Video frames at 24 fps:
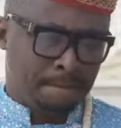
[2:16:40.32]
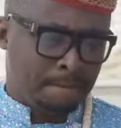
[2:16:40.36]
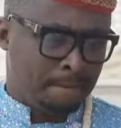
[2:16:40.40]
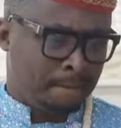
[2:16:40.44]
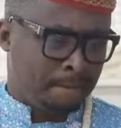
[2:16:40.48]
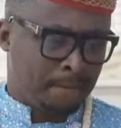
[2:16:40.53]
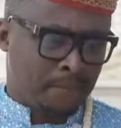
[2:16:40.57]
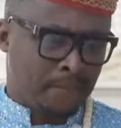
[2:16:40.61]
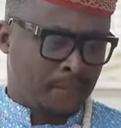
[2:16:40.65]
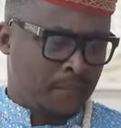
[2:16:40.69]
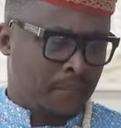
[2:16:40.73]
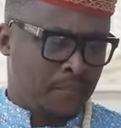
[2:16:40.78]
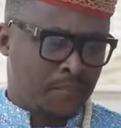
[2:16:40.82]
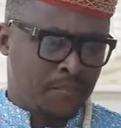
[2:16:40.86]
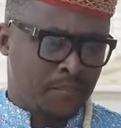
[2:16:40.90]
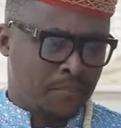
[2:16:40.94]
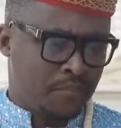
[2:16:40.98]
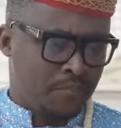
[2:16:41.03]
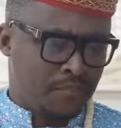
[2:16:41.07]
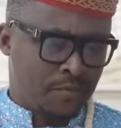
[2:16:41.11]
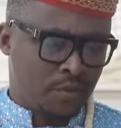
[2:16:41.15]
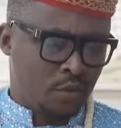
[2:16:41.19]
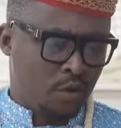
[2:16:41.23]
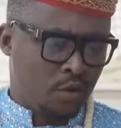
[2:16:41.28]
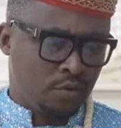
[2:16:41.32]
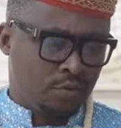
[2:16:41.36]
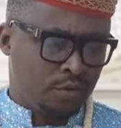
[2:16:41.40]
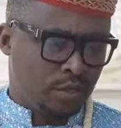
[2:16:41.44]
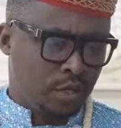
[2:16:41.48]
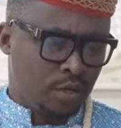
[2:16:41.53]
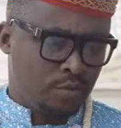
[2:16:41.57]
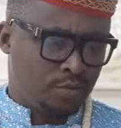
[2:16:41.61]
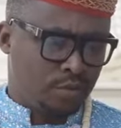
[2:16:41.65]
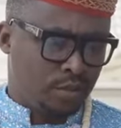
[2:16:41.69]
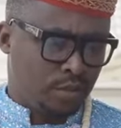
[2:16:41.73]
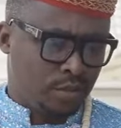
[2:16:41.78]

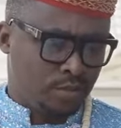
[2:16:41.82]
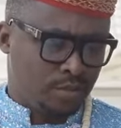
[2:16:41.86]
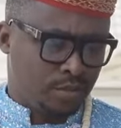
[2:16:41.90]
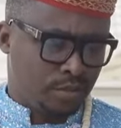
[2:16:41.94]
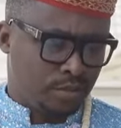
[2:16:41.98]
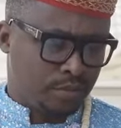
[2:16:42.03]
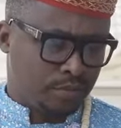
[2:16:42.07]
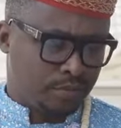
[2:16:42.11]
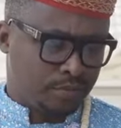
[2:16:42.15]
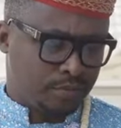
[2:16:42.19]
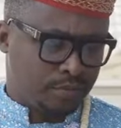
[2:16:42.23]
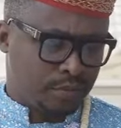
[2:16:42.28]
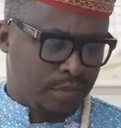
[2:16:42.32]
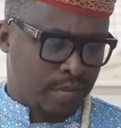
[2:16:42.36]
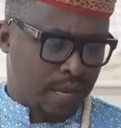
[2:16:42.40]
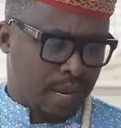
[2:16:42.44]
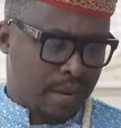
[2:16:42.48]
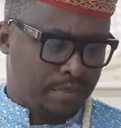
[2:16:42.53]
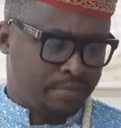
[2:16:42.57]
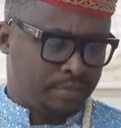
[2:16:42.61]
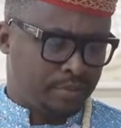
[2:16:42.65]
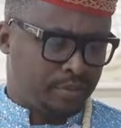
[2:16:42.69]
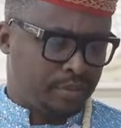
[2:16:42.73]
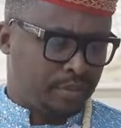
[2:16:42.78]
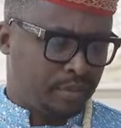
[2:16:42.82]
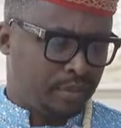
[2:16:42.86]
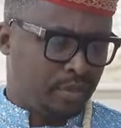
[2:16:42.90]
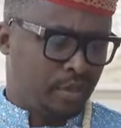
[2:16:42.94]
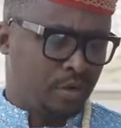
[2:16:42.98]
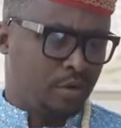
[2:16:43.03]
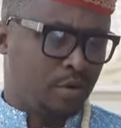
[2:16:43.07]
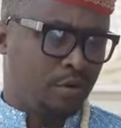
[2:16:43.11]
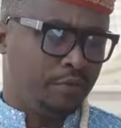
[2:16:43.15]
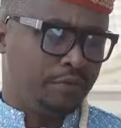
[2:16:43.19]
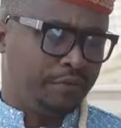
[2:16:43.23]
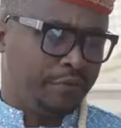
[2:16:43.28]
No. I'm still
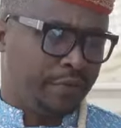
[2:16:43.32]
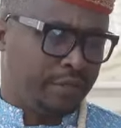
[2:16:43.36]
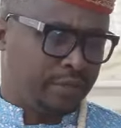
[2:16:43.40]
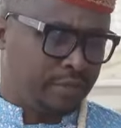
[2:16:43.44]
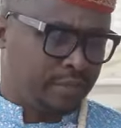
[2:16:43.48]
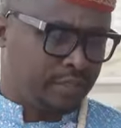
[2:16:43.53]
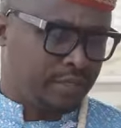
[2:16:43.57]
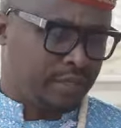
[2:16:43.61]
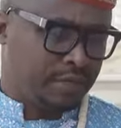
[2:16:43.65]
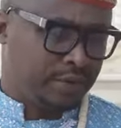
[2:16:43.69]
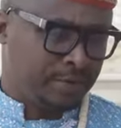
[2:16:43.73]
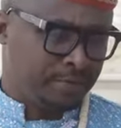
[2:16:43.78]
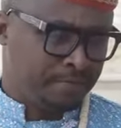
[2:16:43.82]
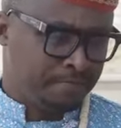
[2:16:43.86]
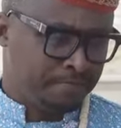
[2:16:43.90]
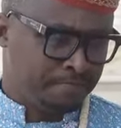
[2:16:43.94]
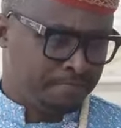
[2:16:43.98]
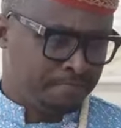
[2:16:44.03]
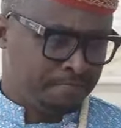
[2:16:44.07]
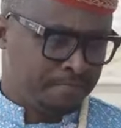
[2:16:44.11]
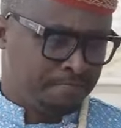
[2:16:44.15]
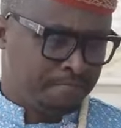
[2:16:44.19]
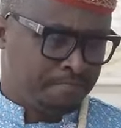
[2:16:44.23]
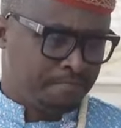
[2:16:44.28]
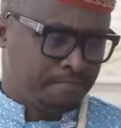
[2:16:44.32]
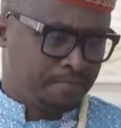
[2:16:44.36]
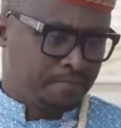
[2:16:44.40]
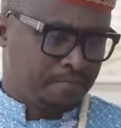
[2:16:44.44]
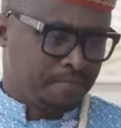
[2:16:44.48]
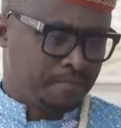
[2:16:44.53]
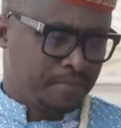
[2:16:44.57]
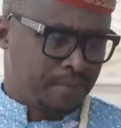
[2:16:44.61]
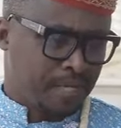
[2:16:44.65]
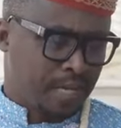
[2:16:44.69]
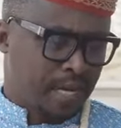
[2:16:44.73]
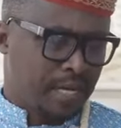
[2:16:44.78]
not convinced.
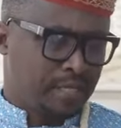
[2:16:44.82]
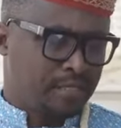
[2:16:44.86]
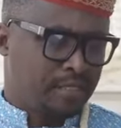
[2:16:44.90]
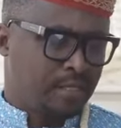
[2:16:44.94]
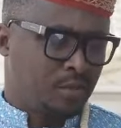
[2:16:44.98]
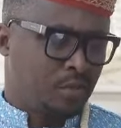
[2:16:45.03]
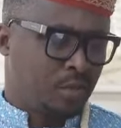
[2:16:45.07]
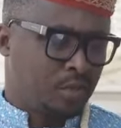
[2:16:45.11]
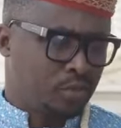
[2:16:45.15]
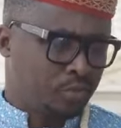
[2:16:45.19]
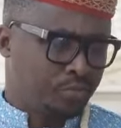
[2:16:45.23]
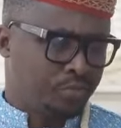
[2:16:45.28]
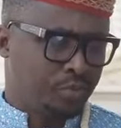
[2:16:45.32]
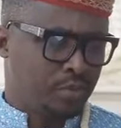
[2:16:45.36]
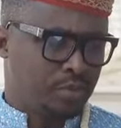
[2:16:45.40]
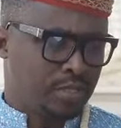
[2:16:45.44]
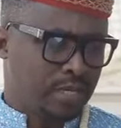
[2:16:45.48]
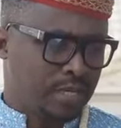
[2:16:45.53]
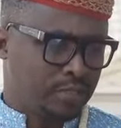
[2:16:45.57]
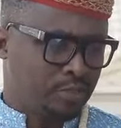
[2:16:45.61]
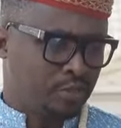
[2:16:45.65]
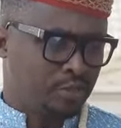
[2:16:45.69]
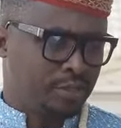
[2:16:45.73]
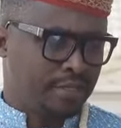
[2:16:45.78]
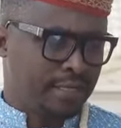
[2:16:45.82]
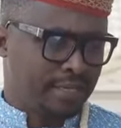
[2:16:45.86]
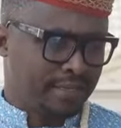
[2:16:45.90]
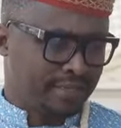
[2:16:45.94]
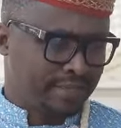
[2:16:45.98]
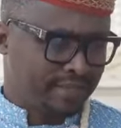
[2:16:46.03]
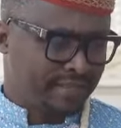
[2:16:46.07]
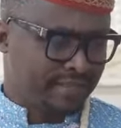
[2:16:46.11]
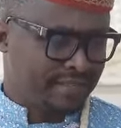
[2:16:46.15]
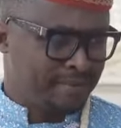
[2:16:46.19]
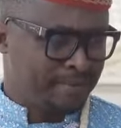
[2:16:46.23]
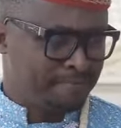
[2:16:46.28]
I still want to put her to
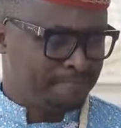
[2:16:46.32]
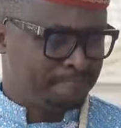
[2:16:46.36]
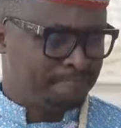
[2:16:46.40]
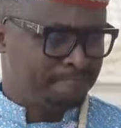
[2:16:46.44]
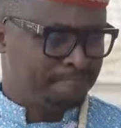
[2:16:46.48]
test.